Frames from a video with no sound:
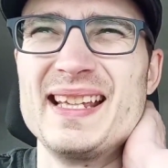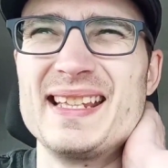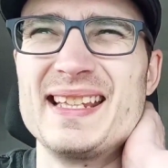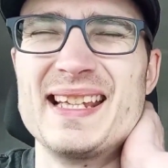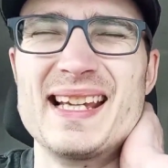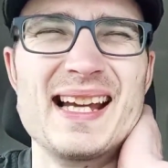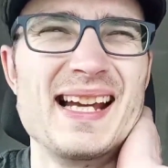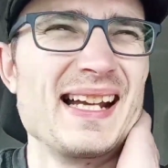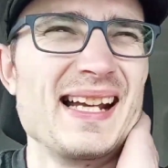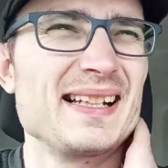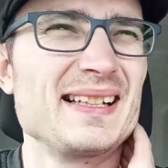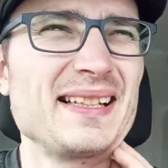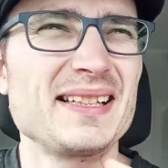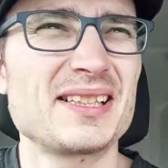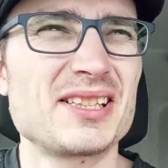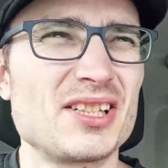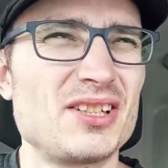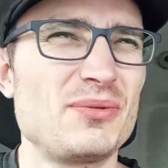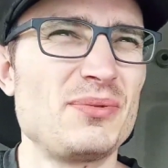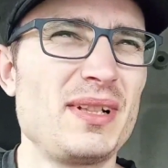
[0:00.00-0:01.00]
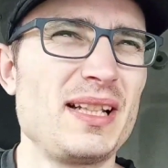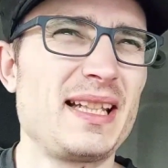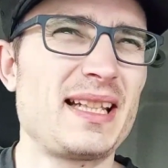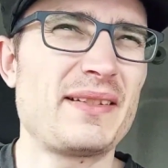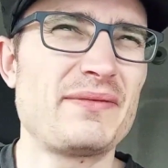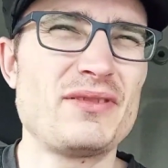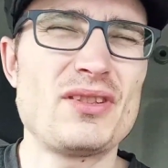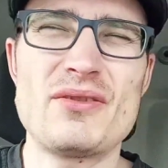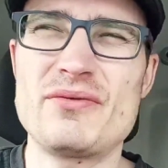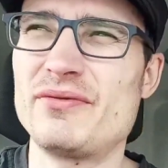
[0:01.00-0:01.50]
highlights of the week. I've
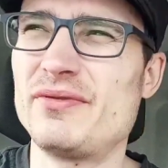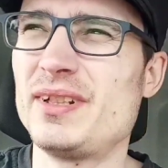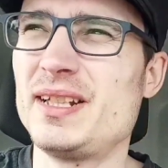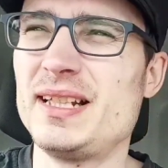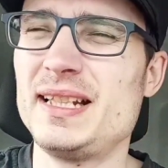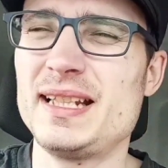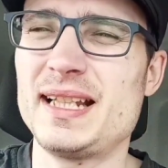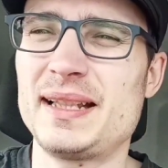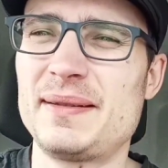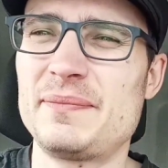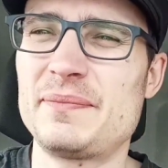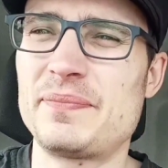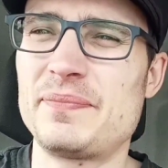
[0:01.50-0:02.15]
not really